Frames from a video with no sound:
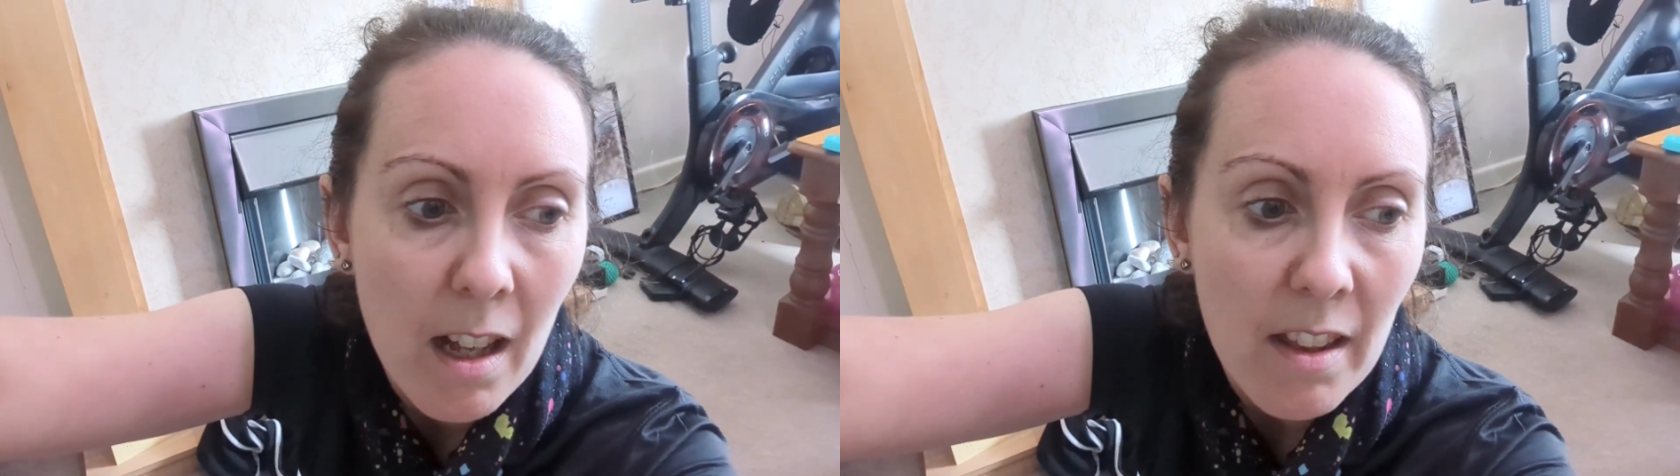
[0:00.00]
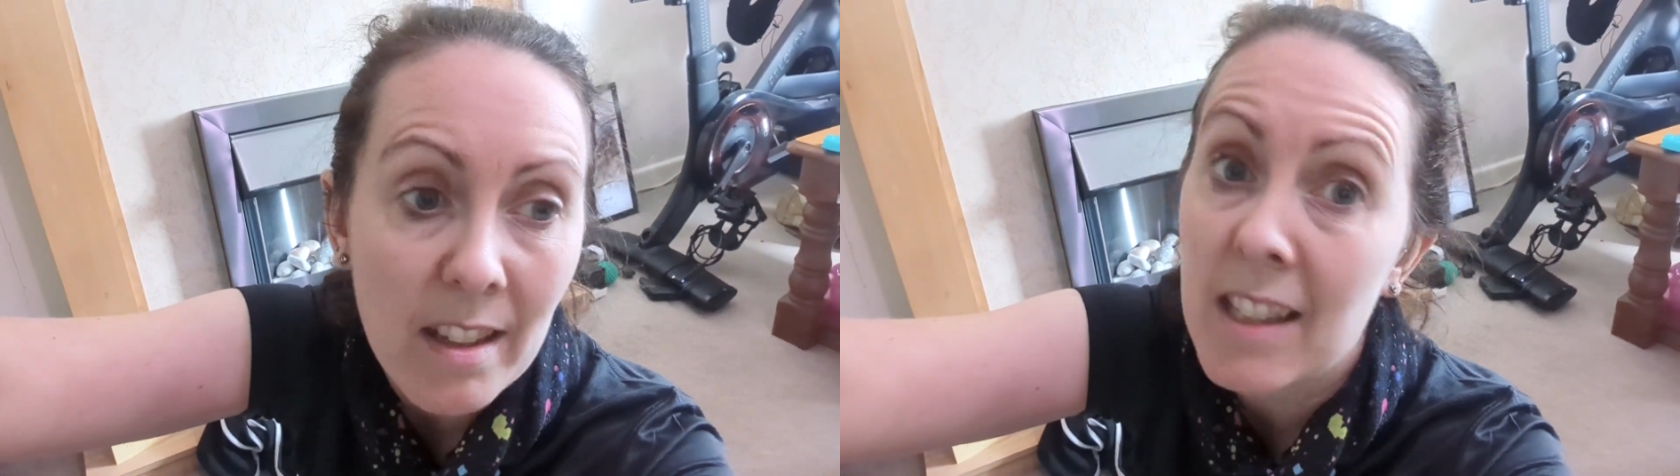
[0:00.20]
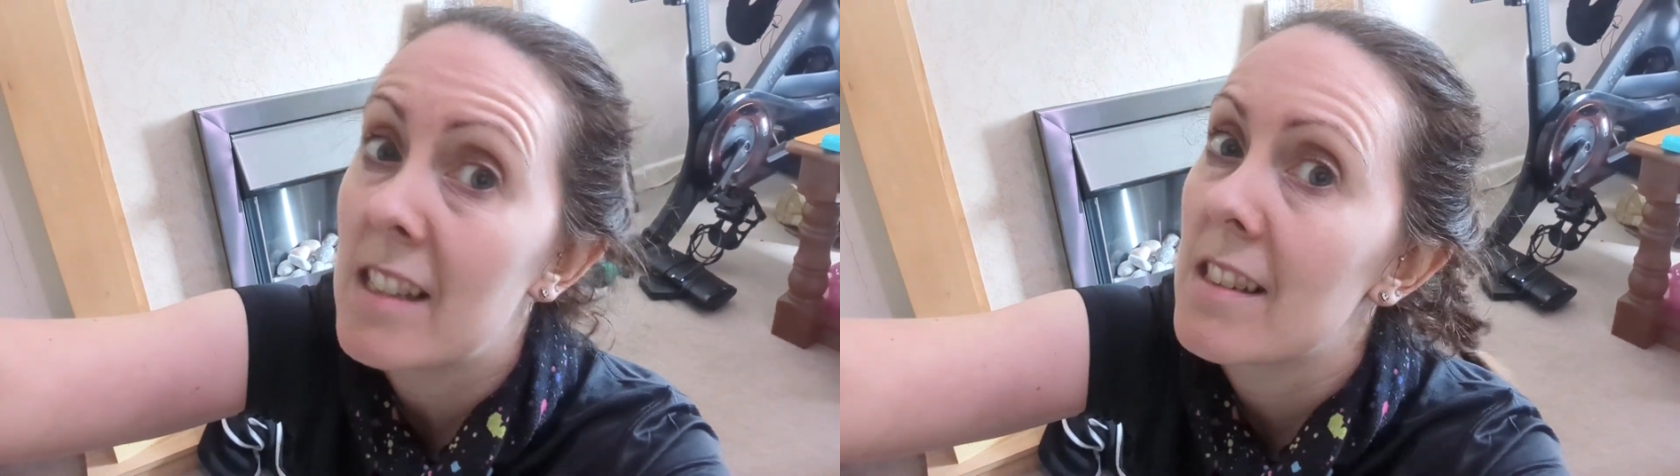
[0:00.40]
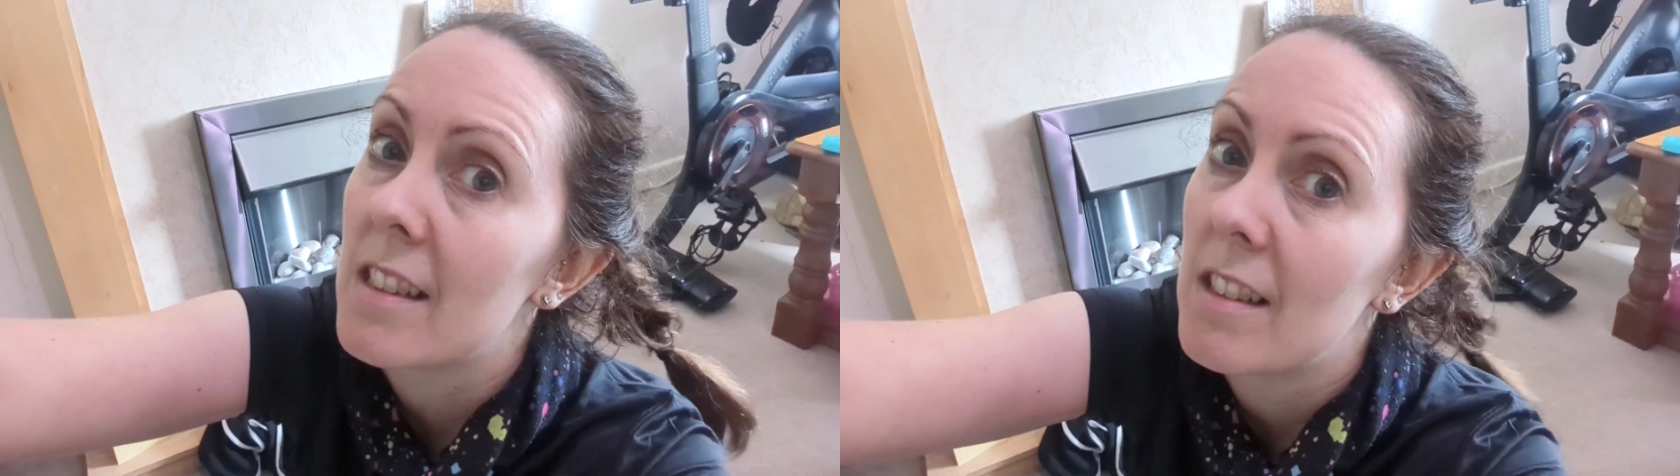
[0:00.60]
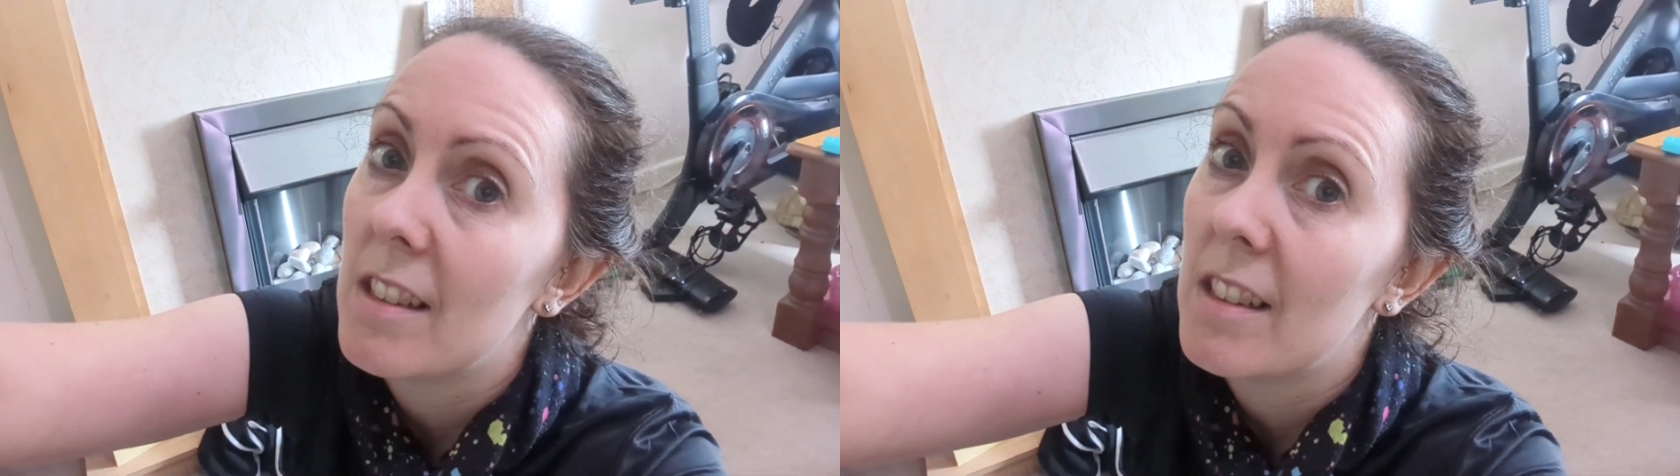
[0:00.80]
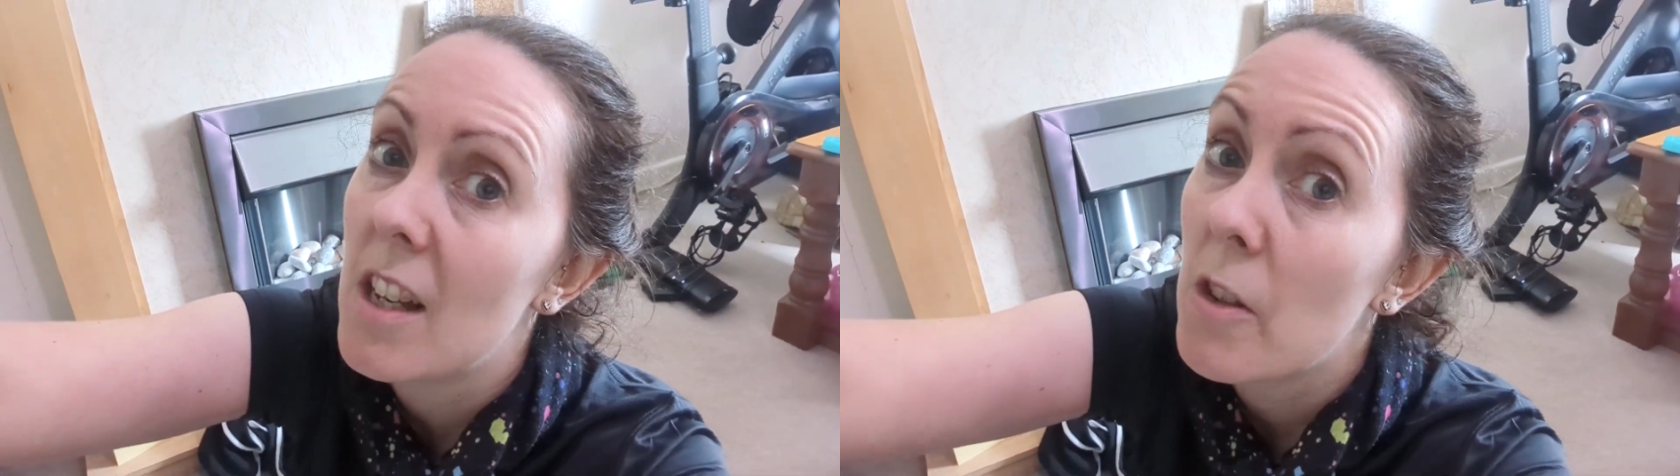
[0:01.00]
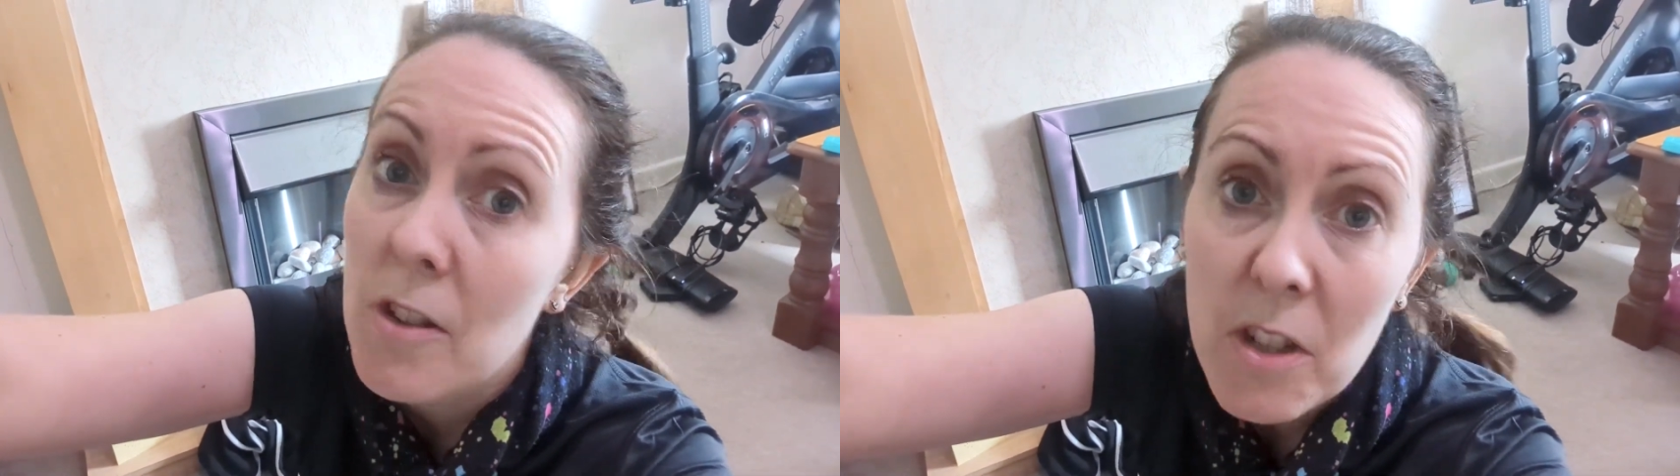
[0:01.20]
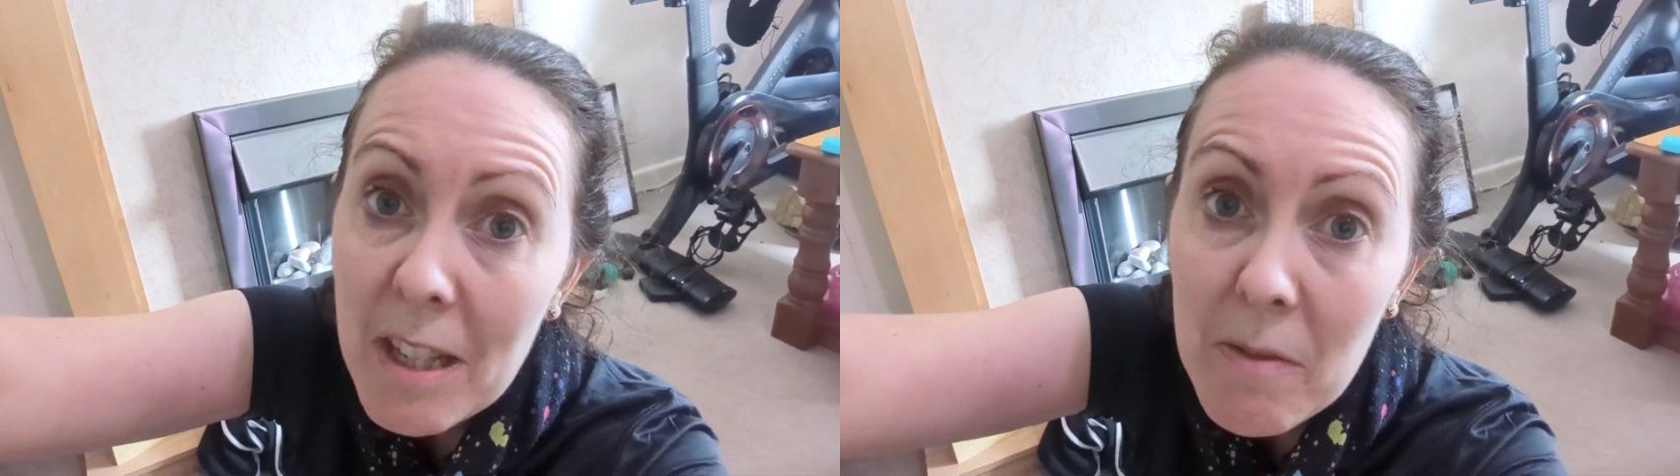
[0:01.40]
I think that's a good
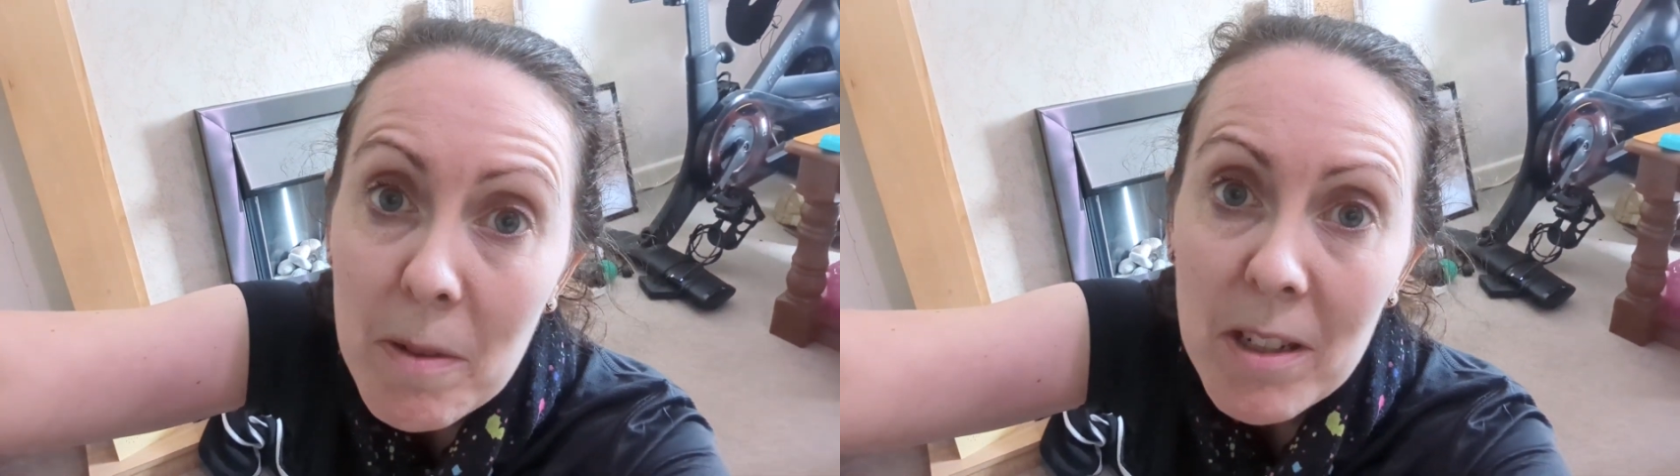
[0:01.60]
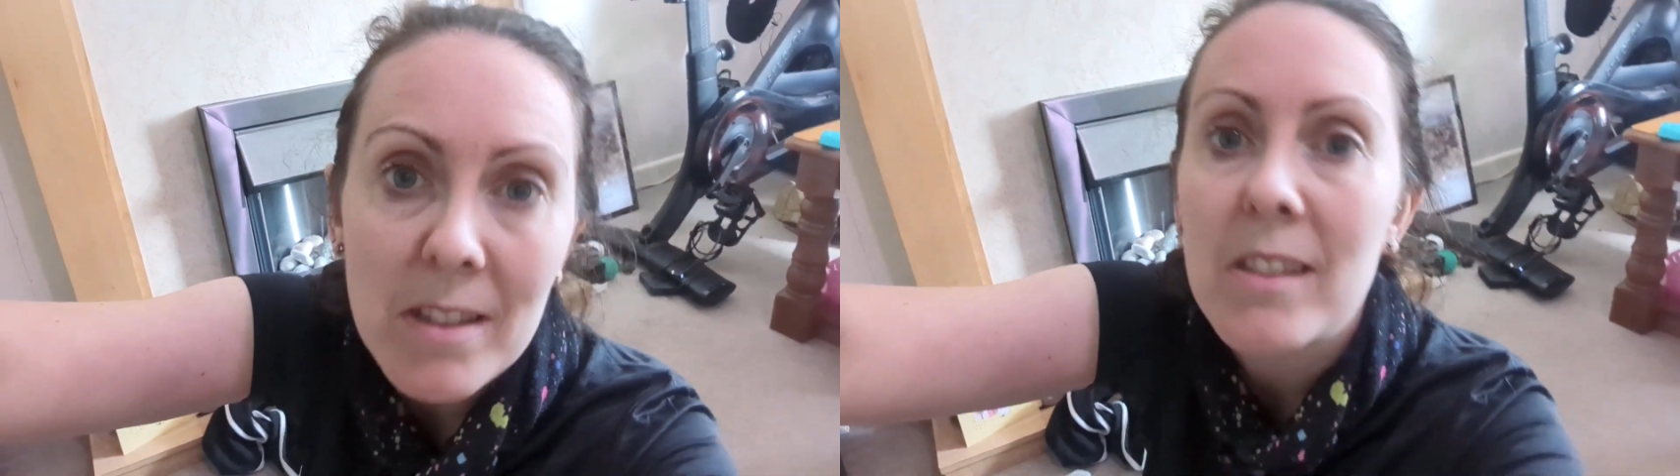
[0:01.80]
achievement,